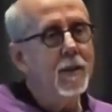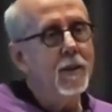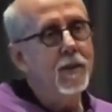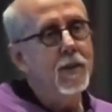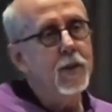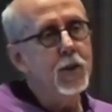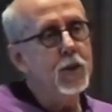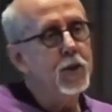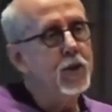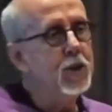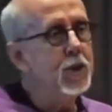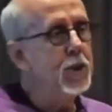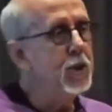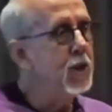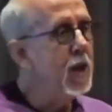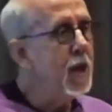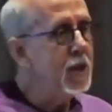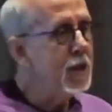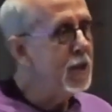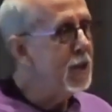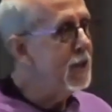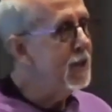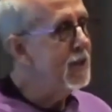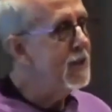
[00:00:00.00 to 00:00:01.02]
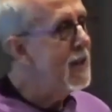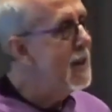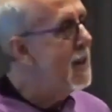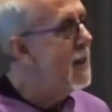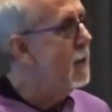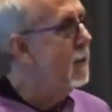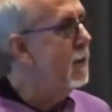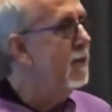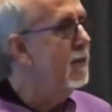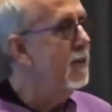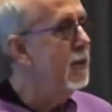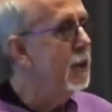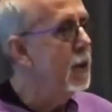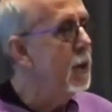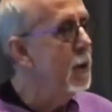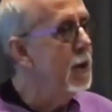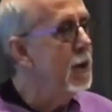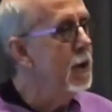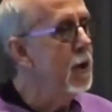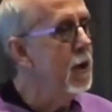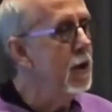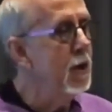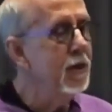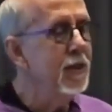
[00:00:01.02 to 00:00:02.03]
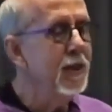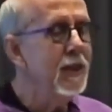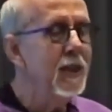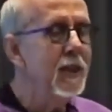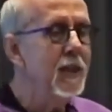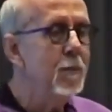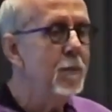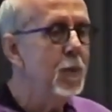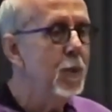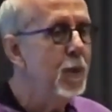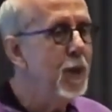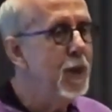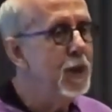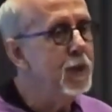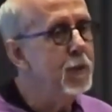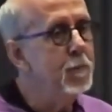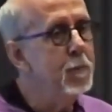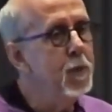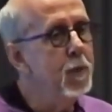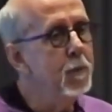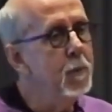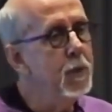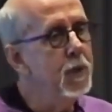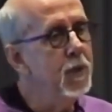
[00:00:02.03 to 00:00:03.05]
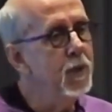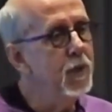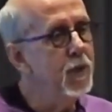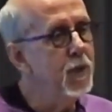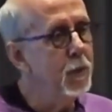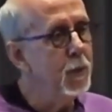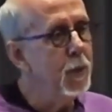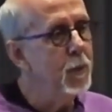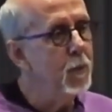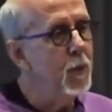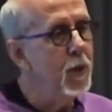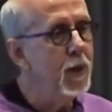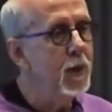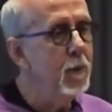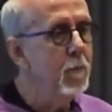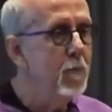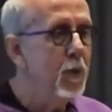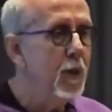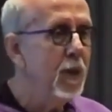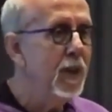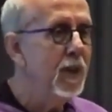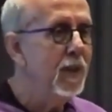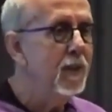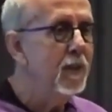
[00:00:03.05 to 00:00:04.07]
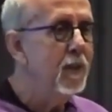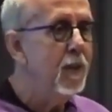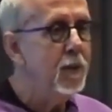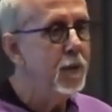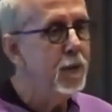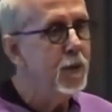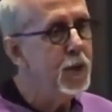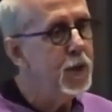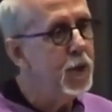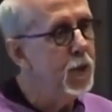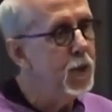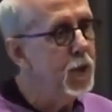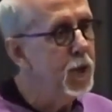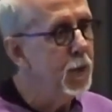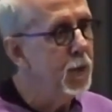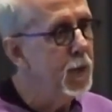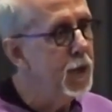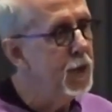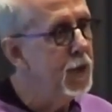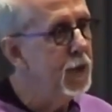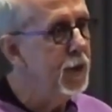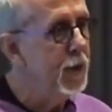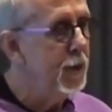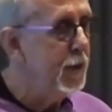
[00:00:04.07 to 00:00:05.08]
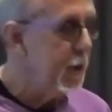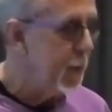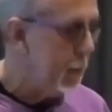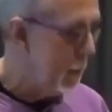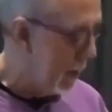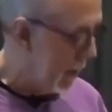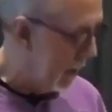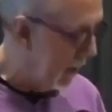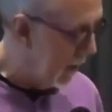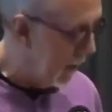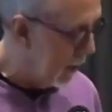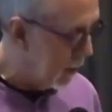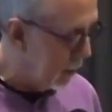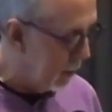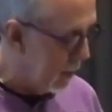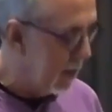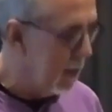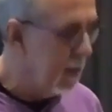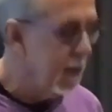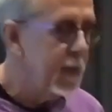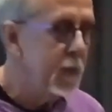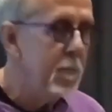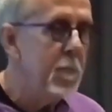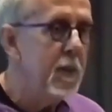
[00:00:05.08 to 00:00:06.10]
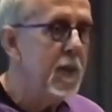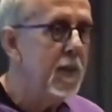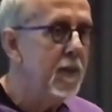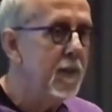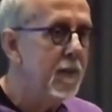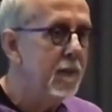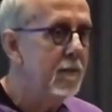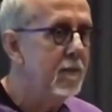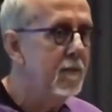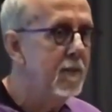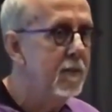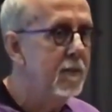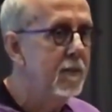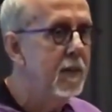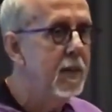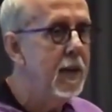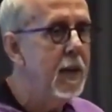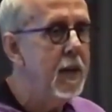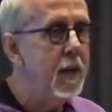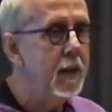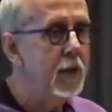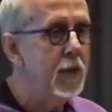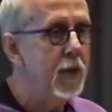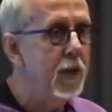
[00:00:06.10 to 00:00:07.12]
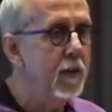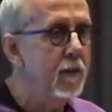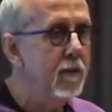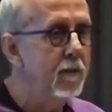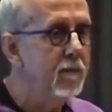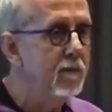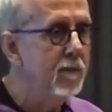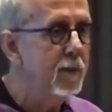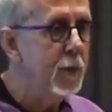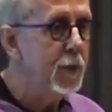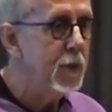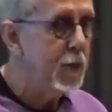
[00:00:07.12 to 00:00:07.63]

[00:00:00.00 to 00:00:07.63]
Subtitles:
there's discussions now even going on in the animal rights movement. Do we want to bring in other social issues? But there's been this big connection with